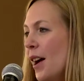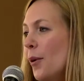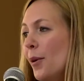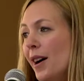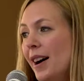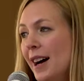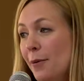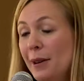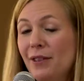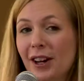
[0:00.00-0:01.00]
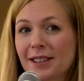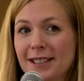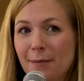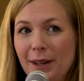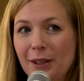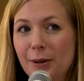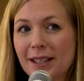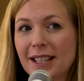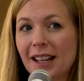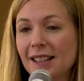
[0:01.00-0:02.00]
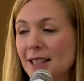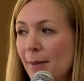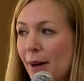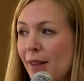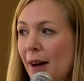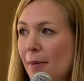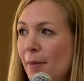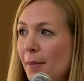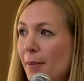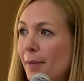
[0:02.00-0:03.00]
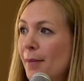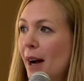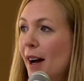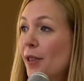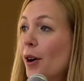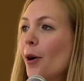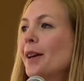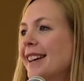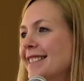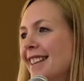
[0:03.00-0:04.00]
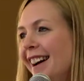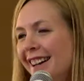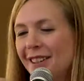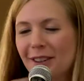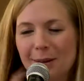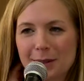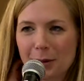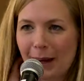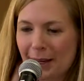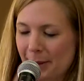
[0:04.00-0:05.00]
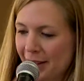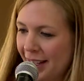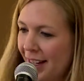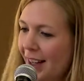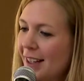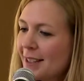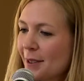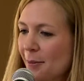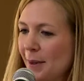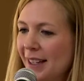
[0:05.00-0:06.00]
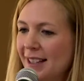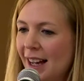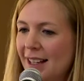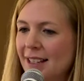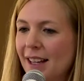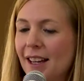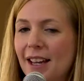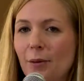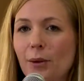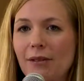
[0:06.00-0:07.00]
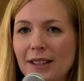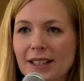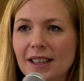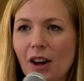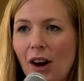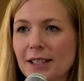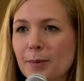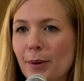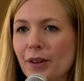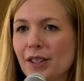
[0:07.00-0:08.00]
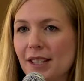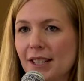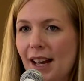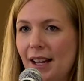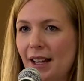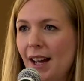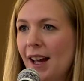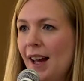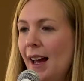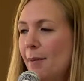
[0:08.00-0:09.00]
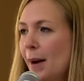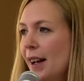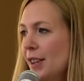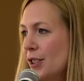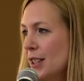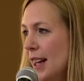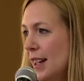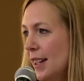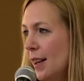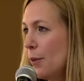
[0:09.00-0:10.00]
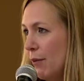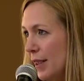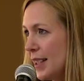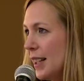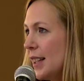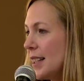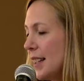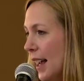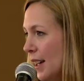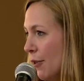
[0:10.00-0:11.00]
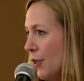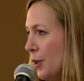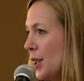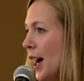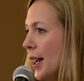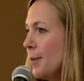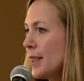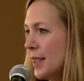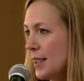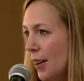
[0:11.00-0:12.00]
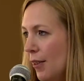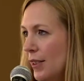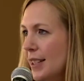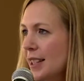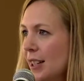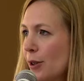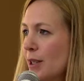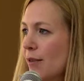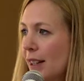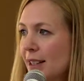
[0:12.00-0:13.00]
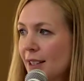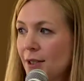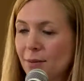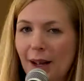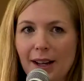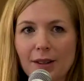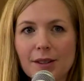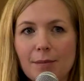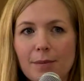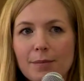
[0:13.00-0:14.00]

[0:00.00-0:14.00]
Well, we've got somebody who can tell us about that. Oh yes, I know, I'm so bad about that. So Minnie's asking, can we visit the hospital today? And my understanding, we've visited the site a few times, is obviously there's fences around.